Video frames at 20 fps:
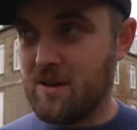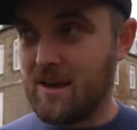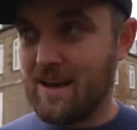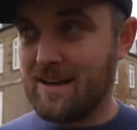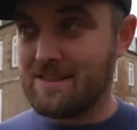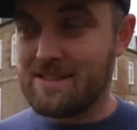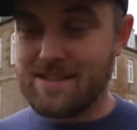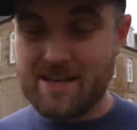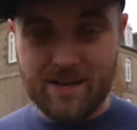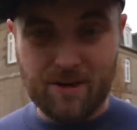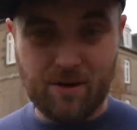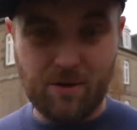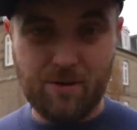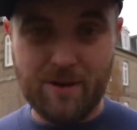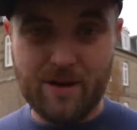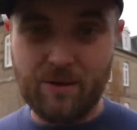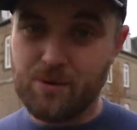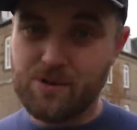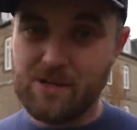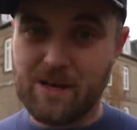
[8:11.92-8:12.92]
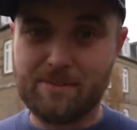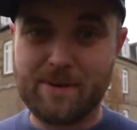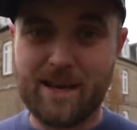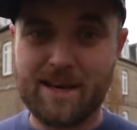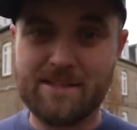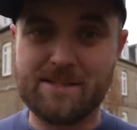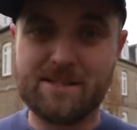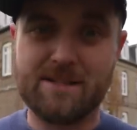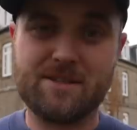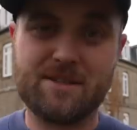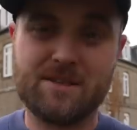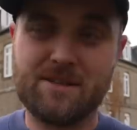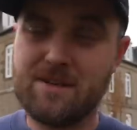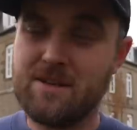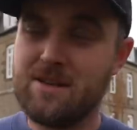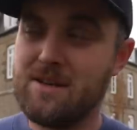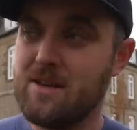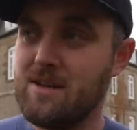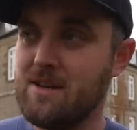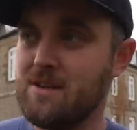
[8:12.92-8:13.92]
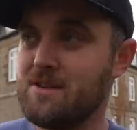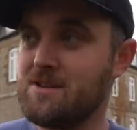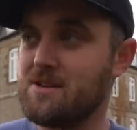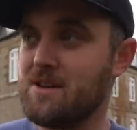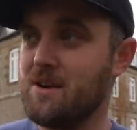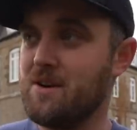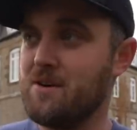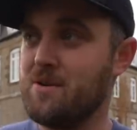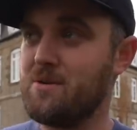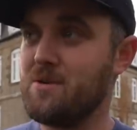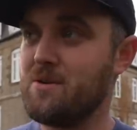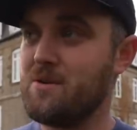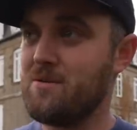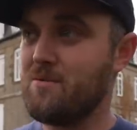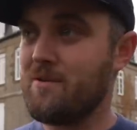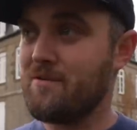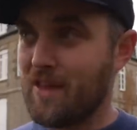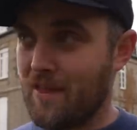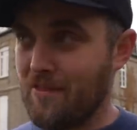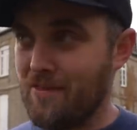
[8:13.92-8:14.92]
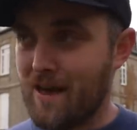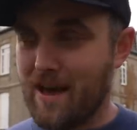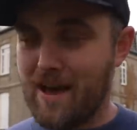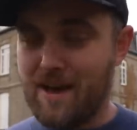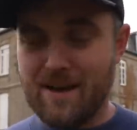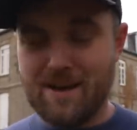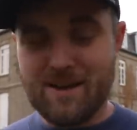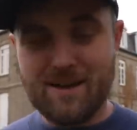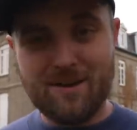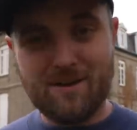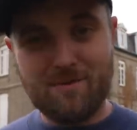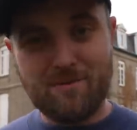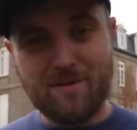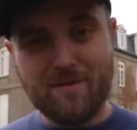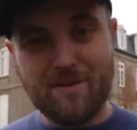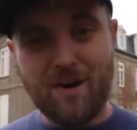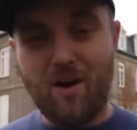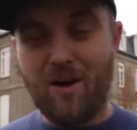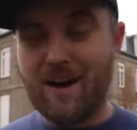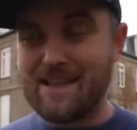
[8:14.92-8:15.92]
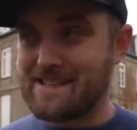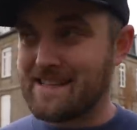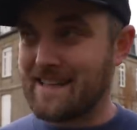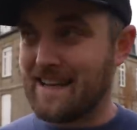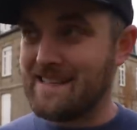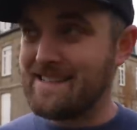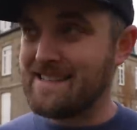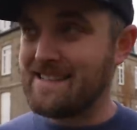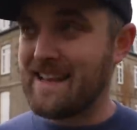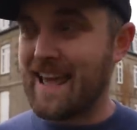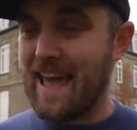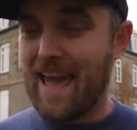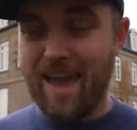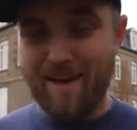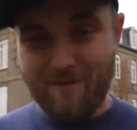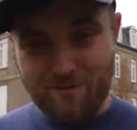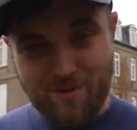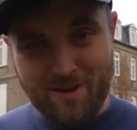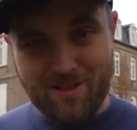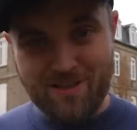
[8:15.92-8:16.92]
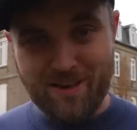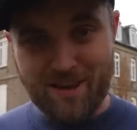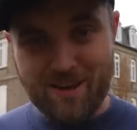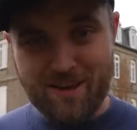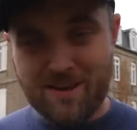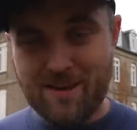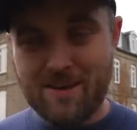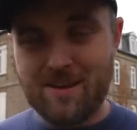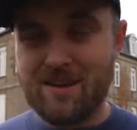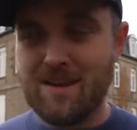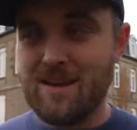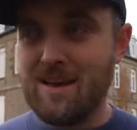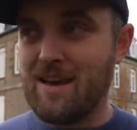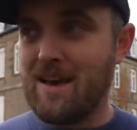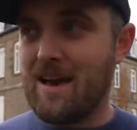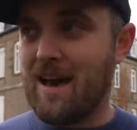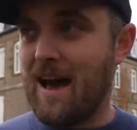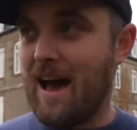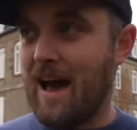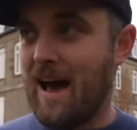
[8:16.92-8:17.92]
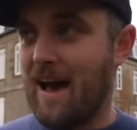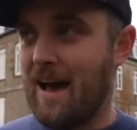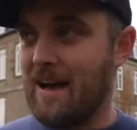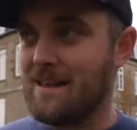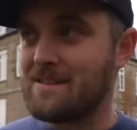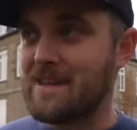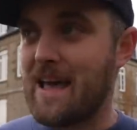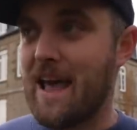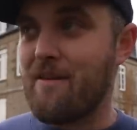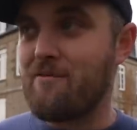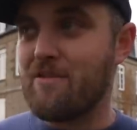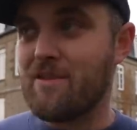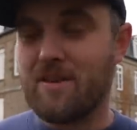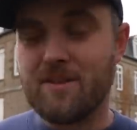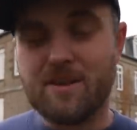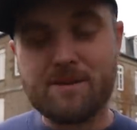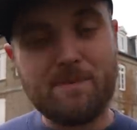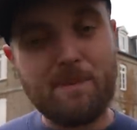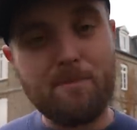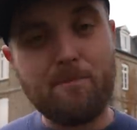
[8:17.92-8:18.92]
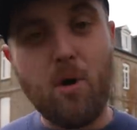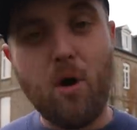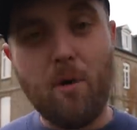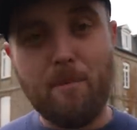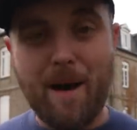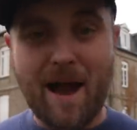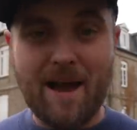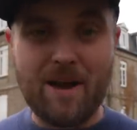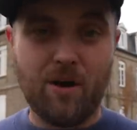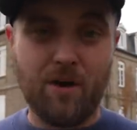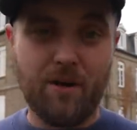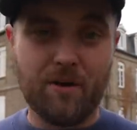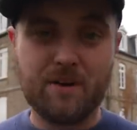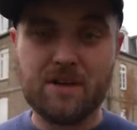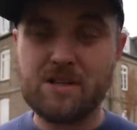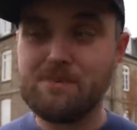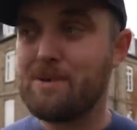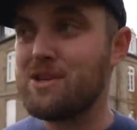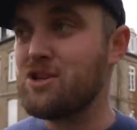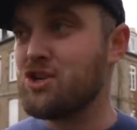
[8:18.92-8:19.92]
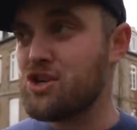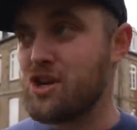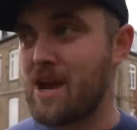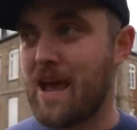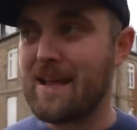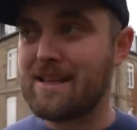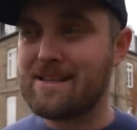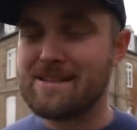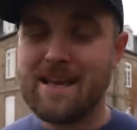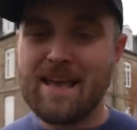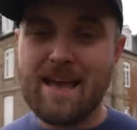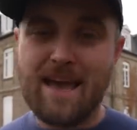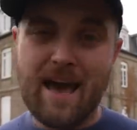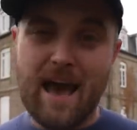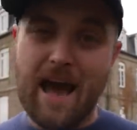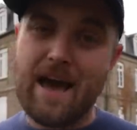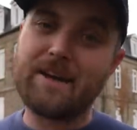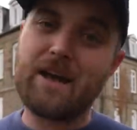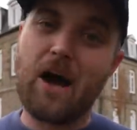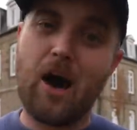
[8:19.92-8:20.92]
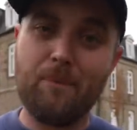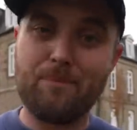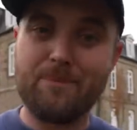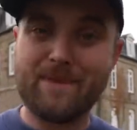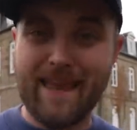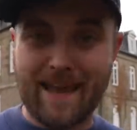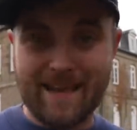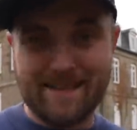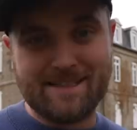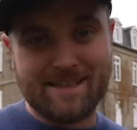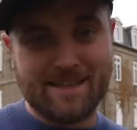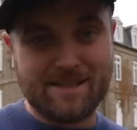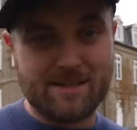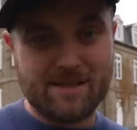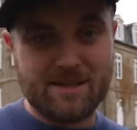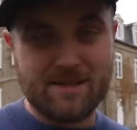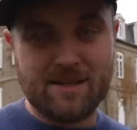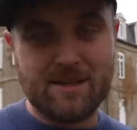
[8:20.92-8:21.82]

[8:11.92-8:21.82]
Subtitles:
until it was updated. So we've done that, we've isolated everything, and everything that's been put back on has been checked and updated.